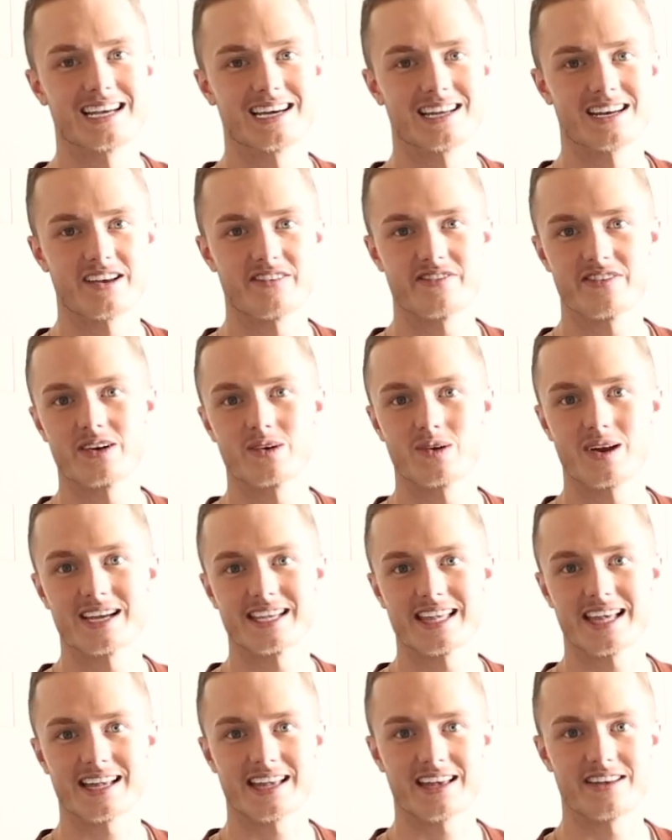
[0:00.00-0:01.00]
and I feel
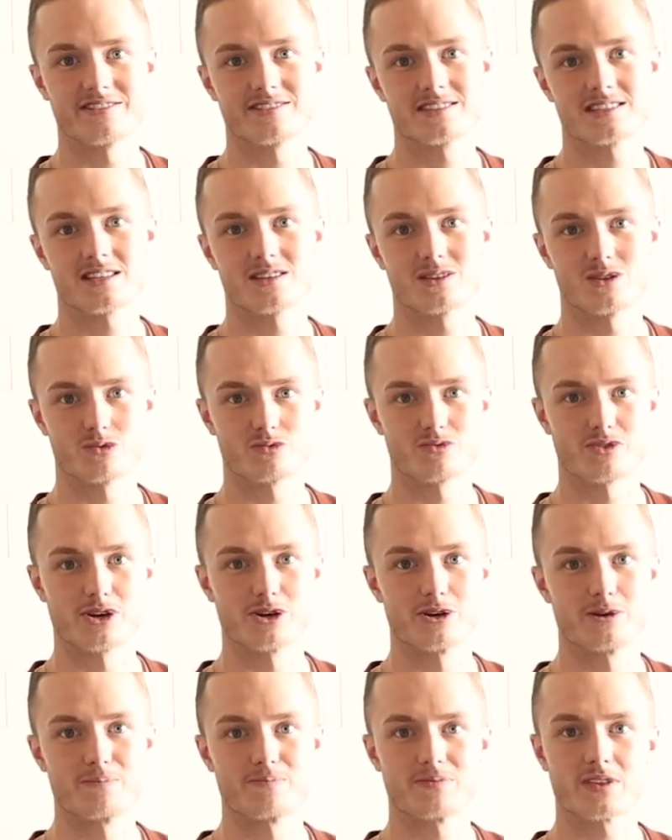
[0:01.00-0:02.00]
like it gives the
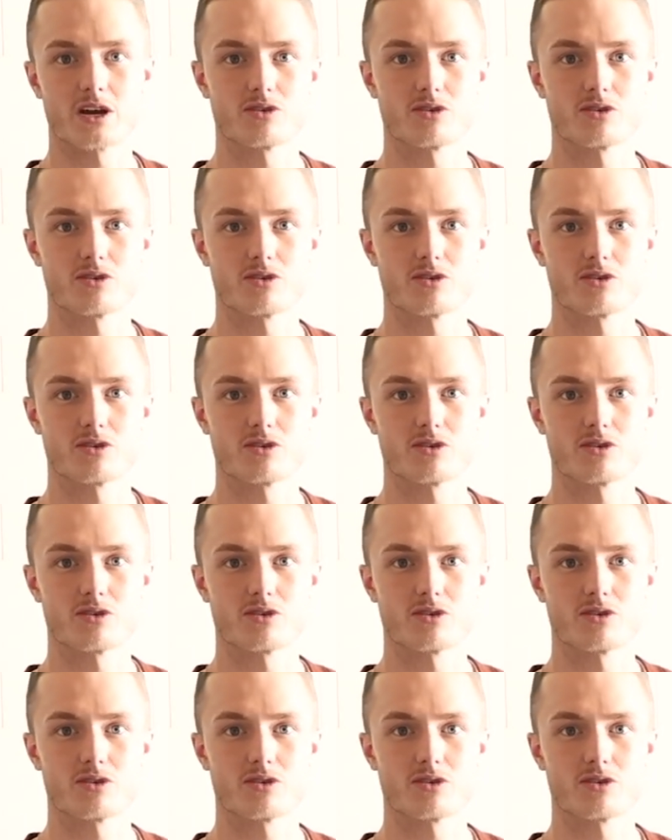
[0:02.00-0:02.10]
room